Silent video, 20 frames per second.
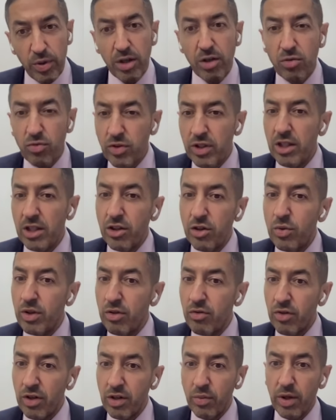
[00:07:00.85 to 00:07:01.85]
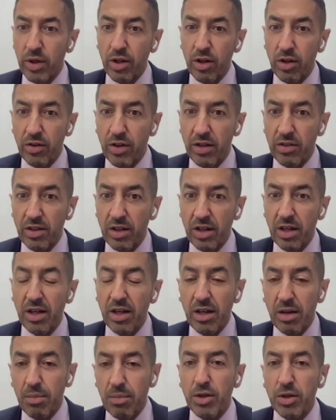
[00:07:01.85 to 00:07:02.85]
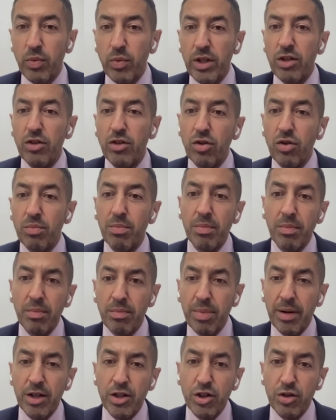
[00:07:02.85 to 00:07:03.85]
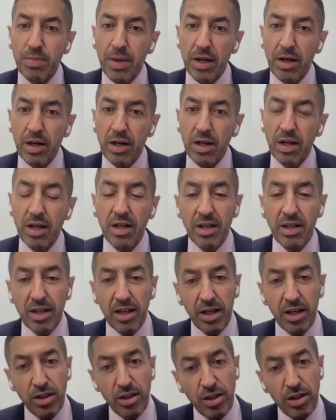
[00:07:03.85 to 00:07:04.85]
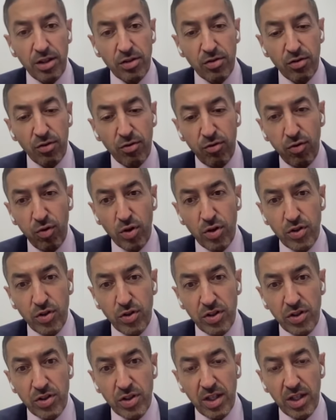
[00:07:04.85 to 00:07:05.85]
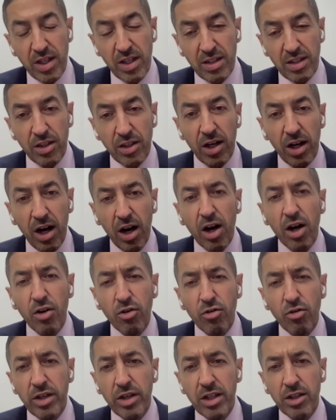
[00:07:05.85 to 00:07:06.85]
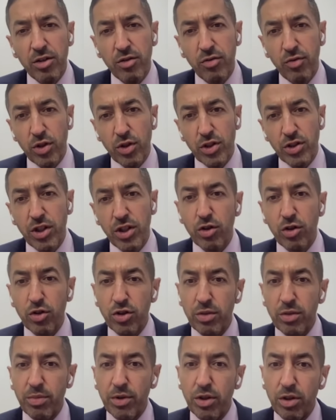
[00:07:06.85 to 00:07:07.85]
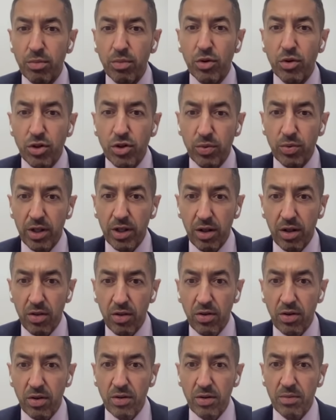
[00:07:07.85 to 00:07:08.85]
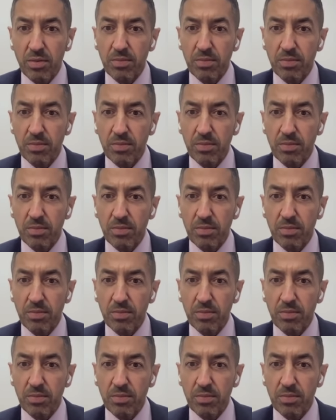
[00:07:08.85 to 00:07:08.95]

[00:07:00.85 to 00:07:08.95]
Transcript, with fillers: We are really doing very well on that. But we need to do much better in these forces that are really the forces that contribute the most to our health.